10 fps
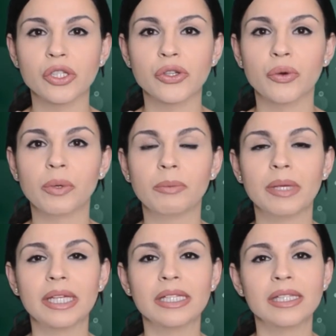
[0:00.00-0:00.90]
So what
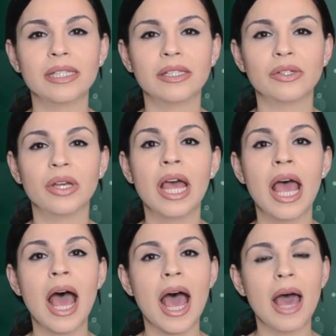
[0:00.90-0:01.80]
begins to
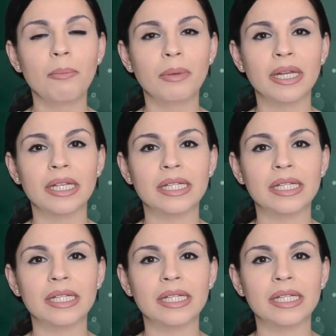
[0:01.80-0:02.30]
happen